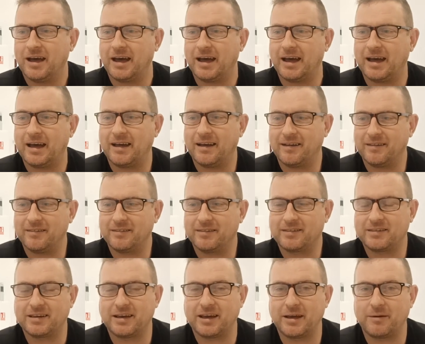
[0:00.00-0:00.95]

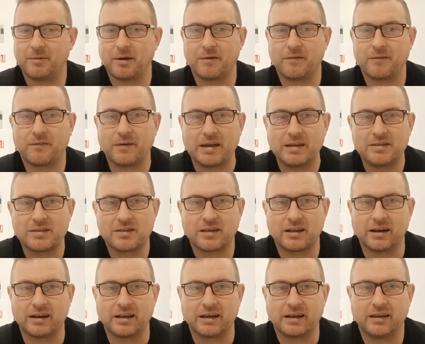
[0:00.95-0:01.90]
And
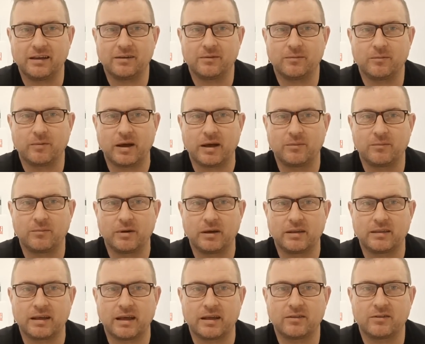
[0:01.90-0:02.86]
eventually, when
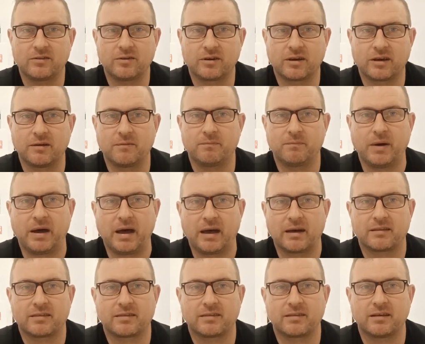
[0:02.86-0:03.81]
we then took it
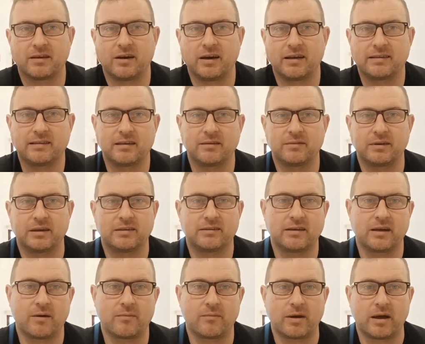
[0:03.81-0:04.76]
back, the ITV
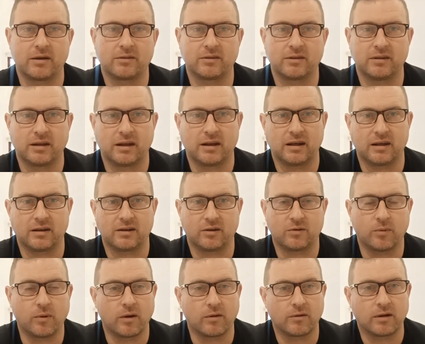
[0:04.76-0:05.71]
turned around and then had a
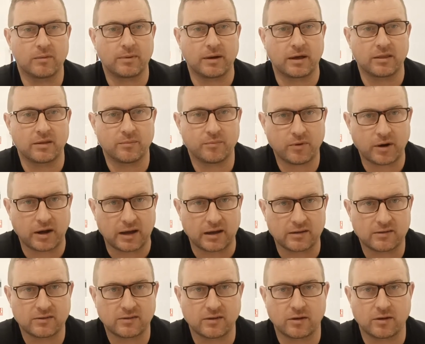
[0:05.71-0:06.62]
query about the brakes.